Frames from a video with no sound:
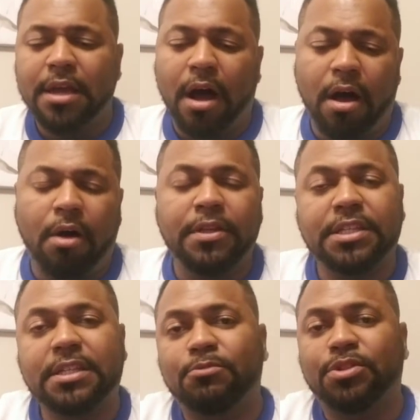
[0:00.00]
All
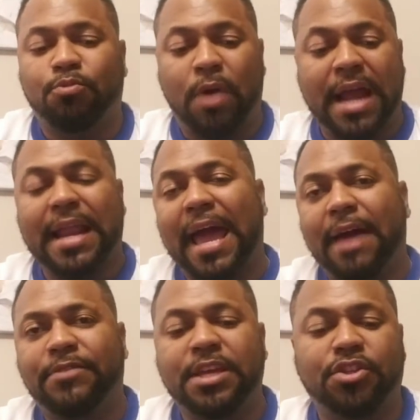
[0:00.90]
this was right
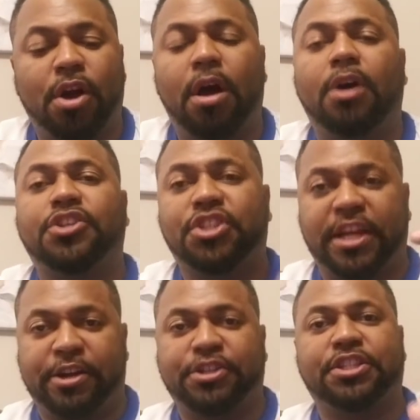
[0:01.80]
at, these are all
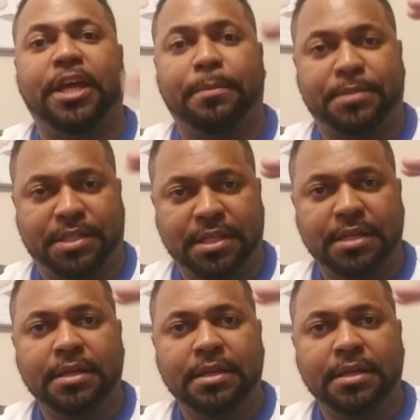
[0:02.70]
stair steps